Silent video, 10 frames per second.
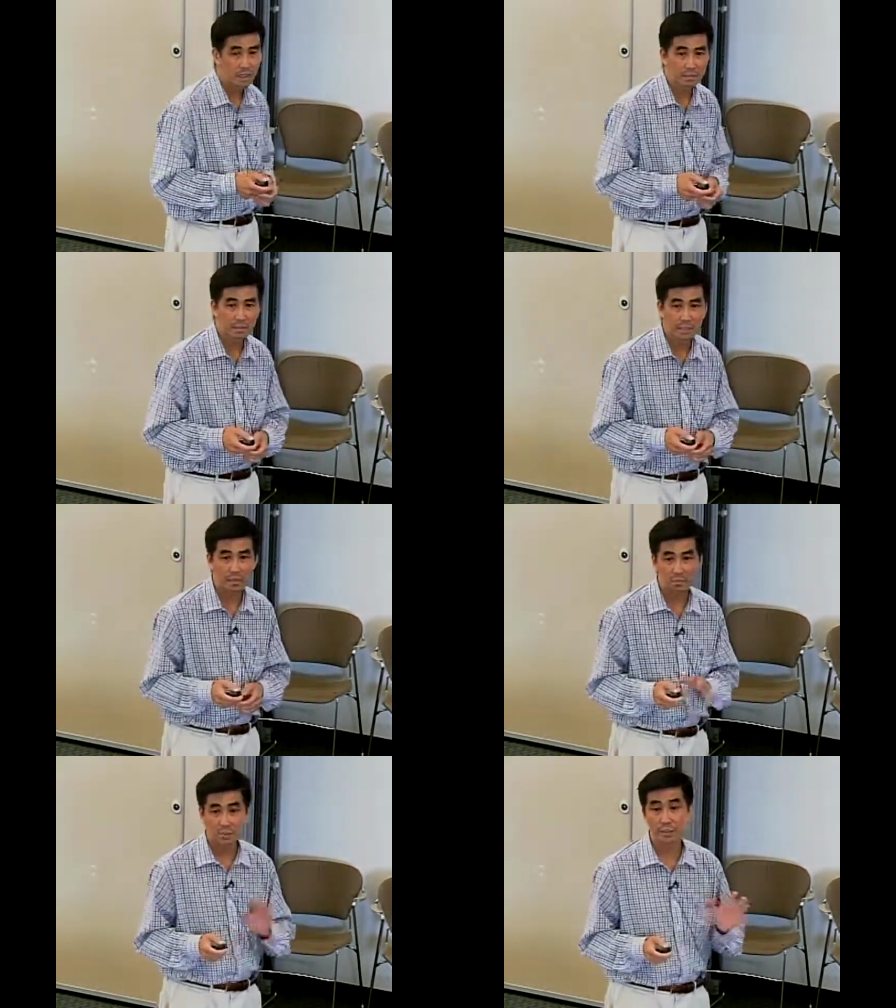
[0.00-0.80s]
Um, and
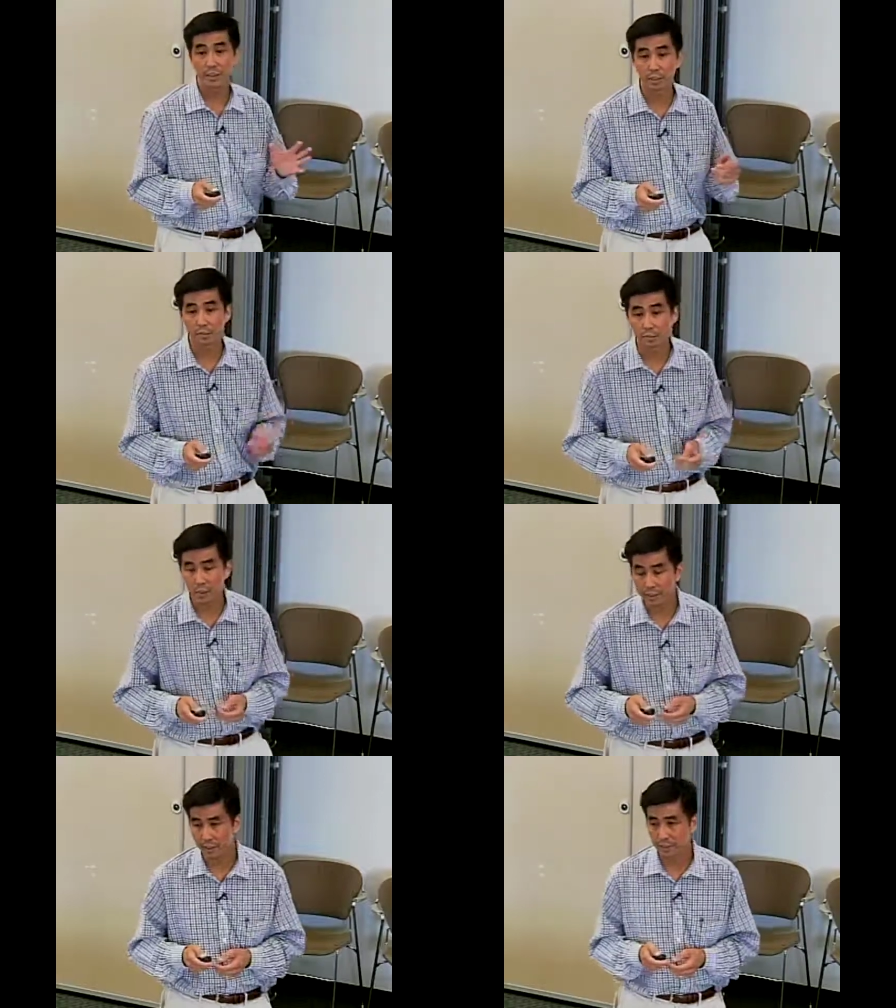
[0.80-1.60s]
that was using the old
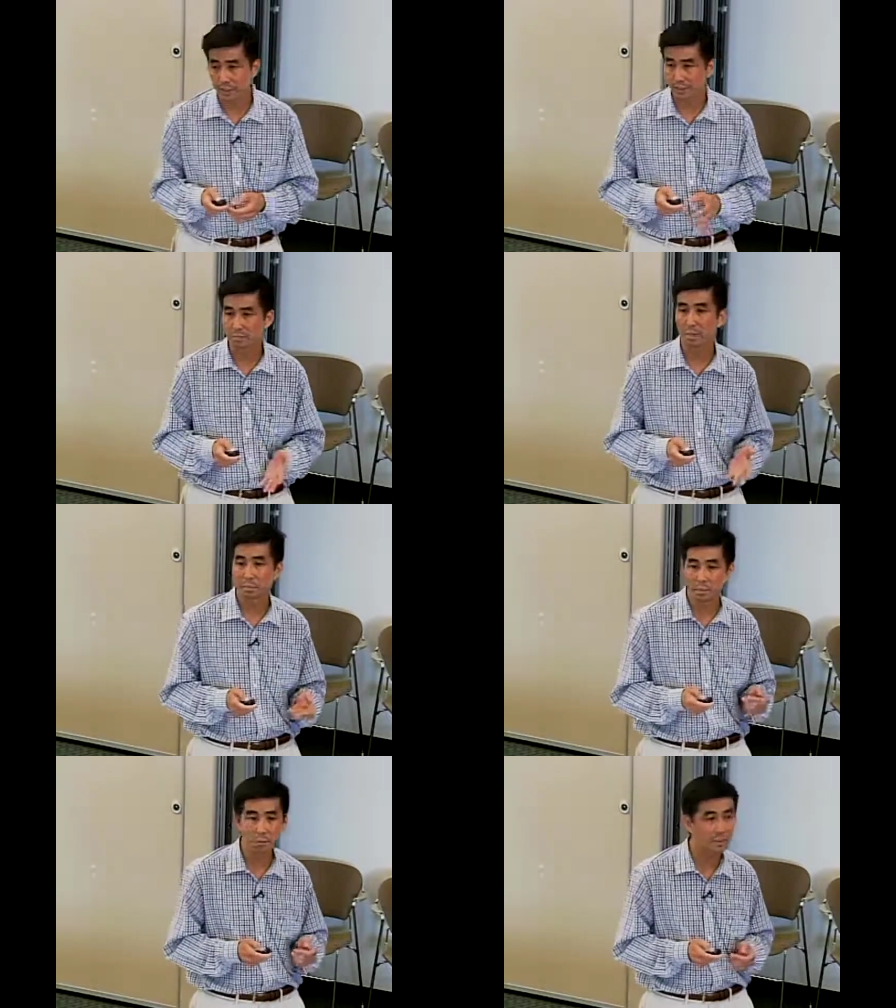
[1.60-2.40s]
criteria, so it might
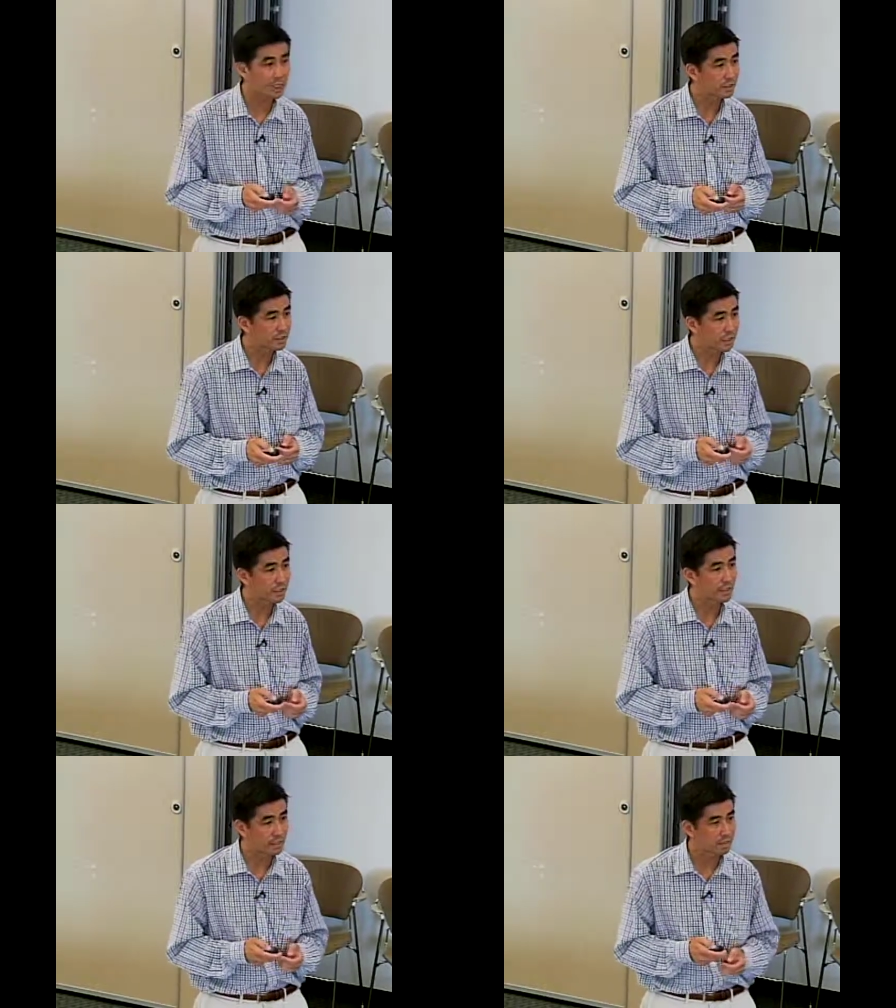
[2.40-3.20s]
be a little bit higher than
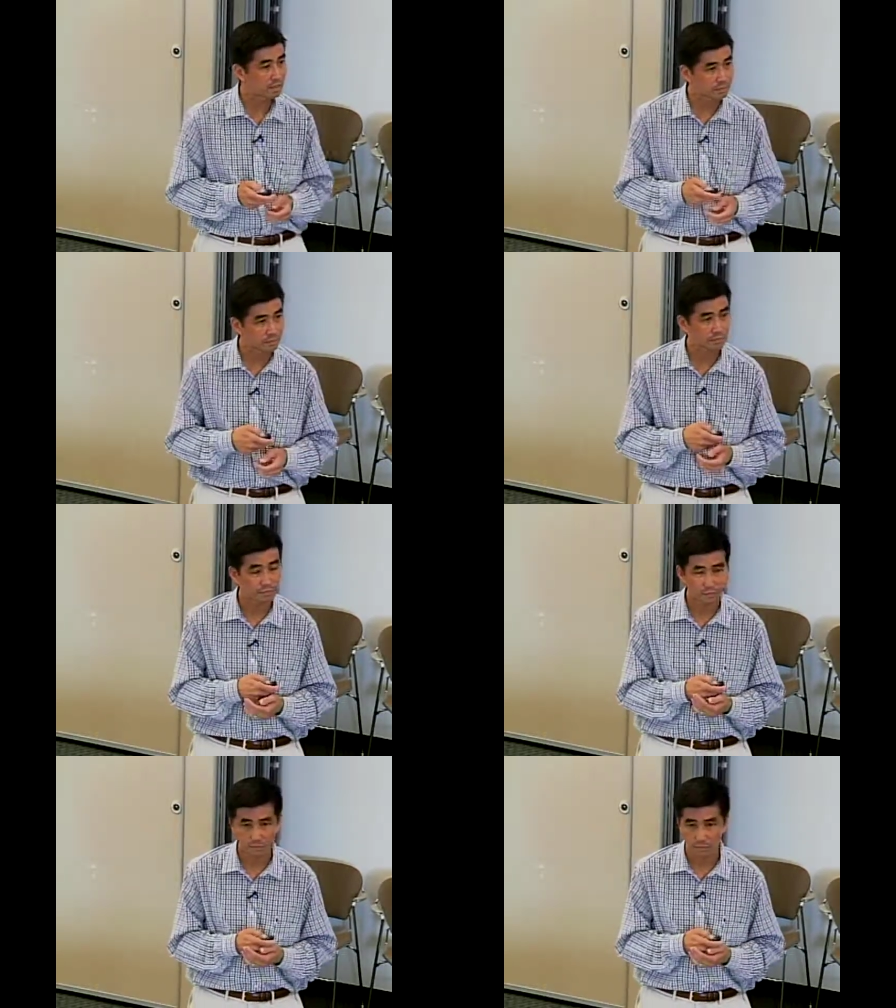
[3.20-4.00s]
that now.
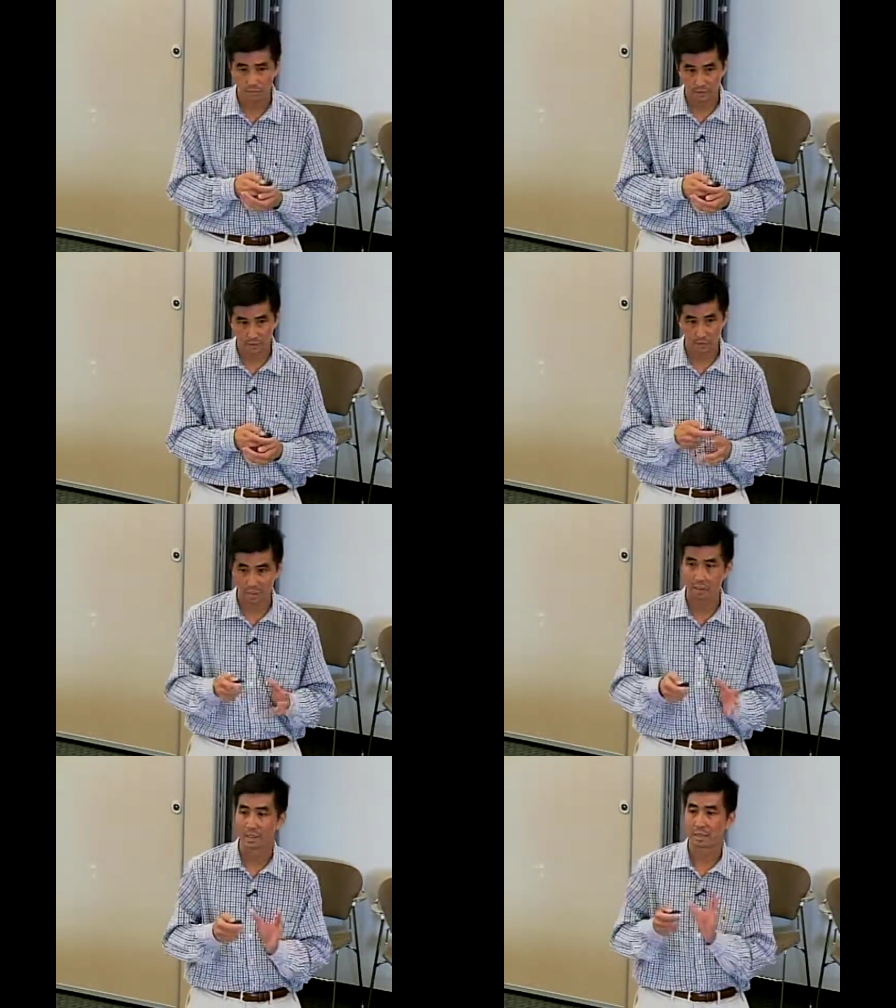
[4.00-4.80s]
Okay,
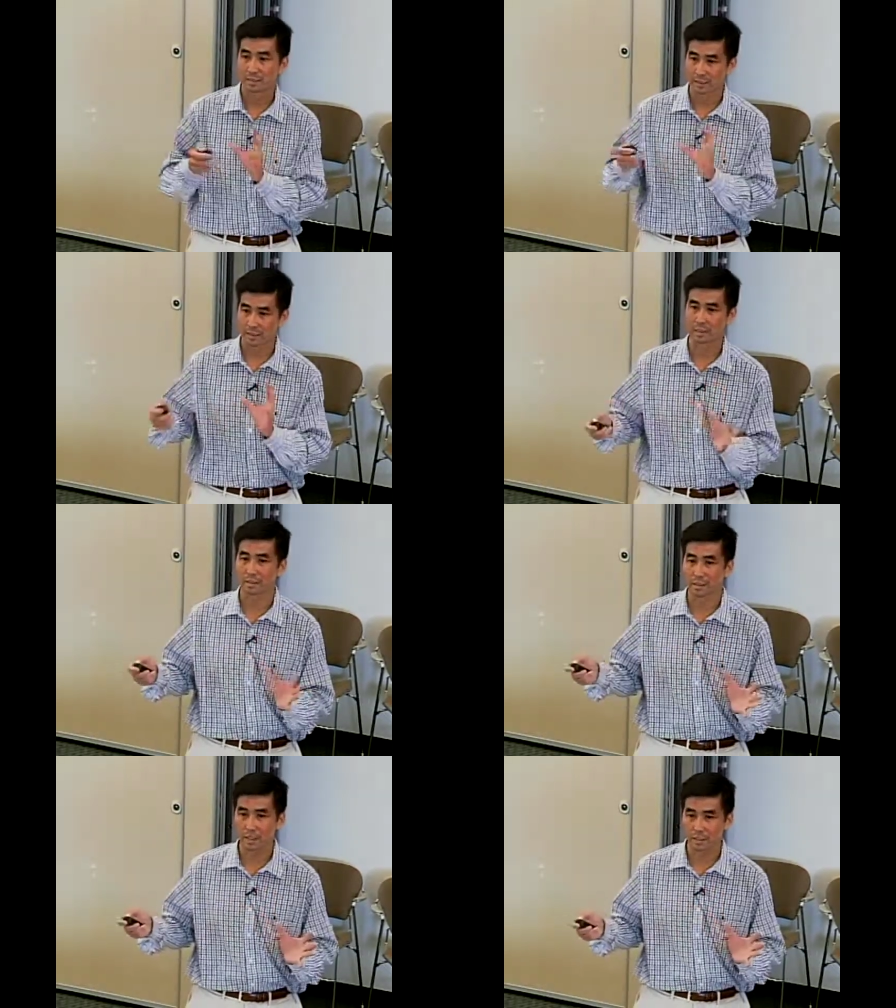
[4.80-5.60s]
but again,
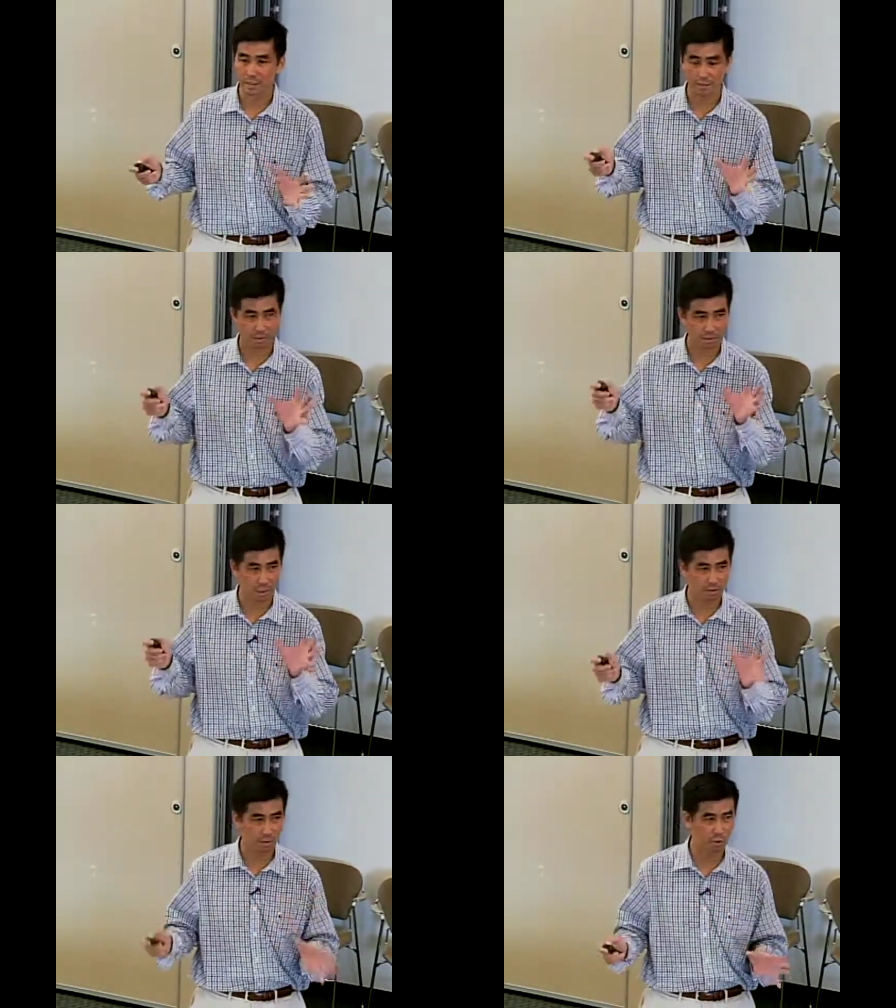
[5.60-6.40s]
the key is
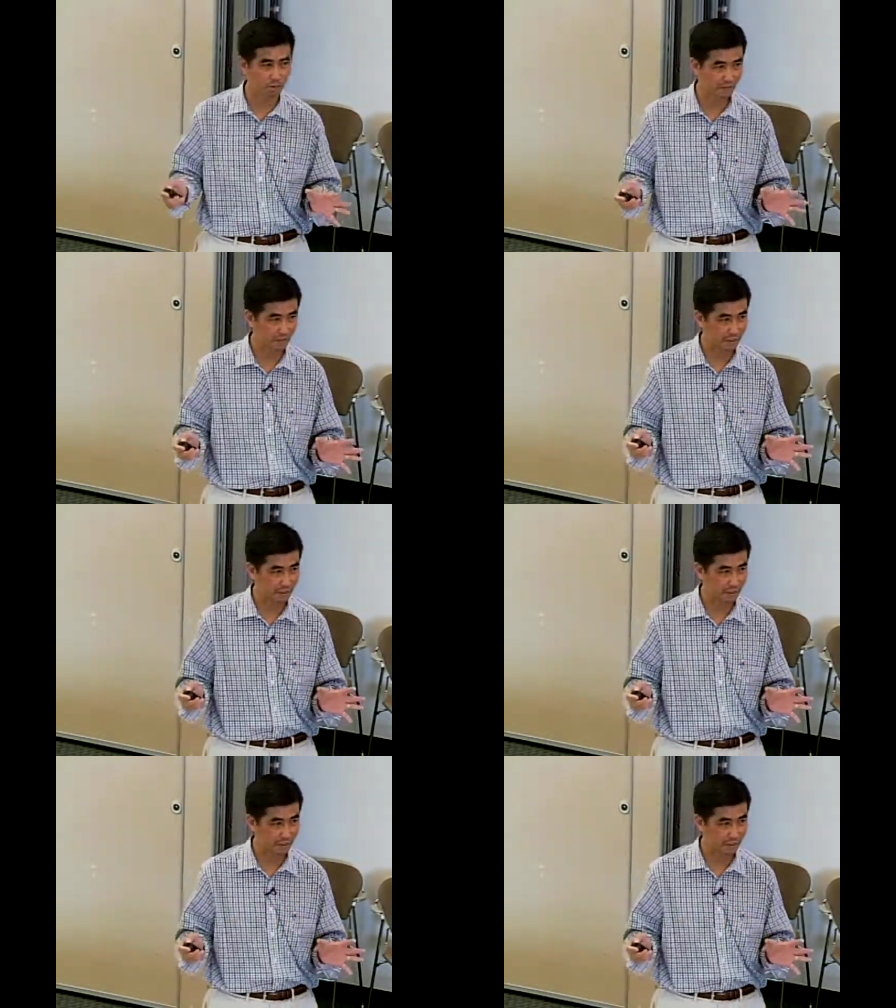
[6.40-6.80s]
some group of